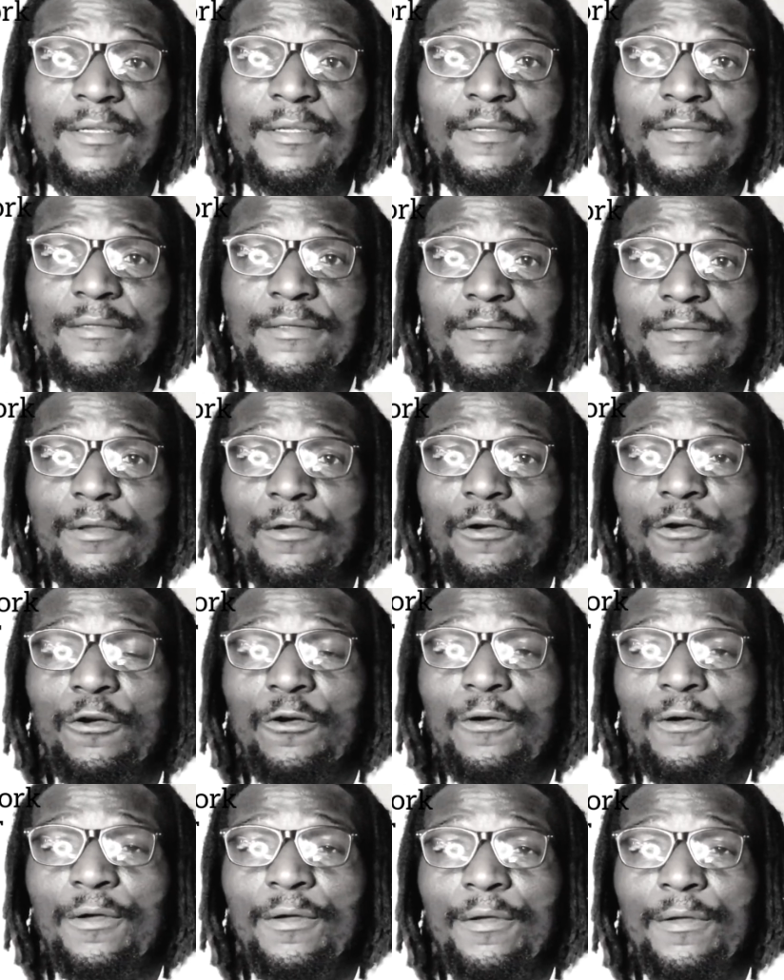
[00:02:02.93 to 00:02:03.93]

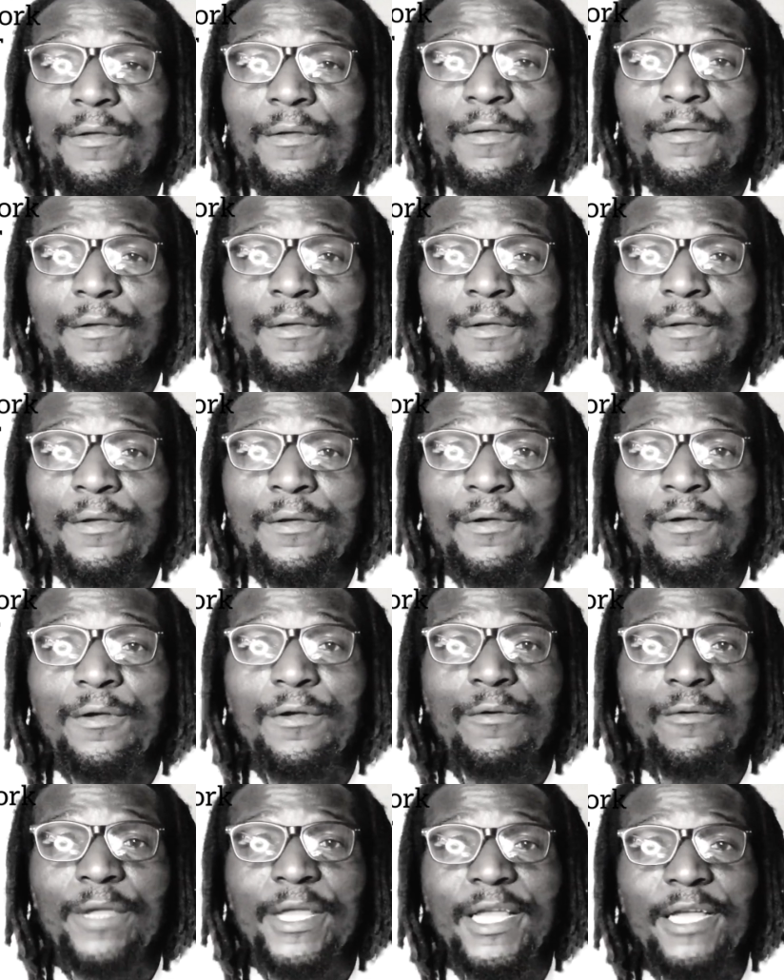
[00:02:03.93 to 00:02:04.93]
So
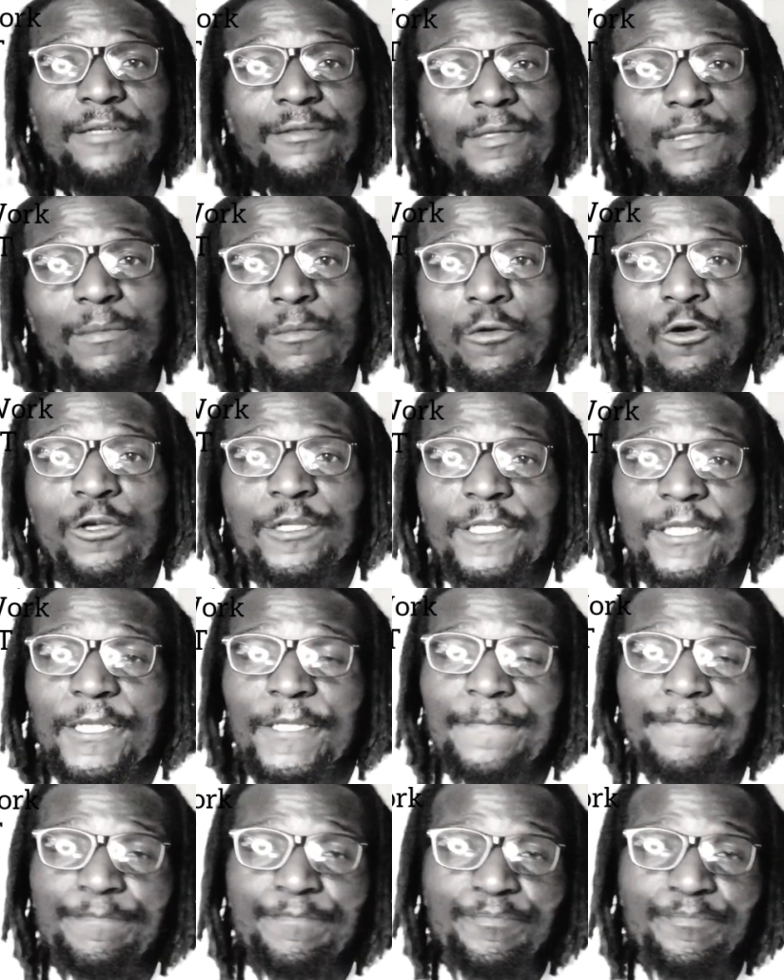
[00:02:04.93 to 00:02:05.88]
we got to the mosque.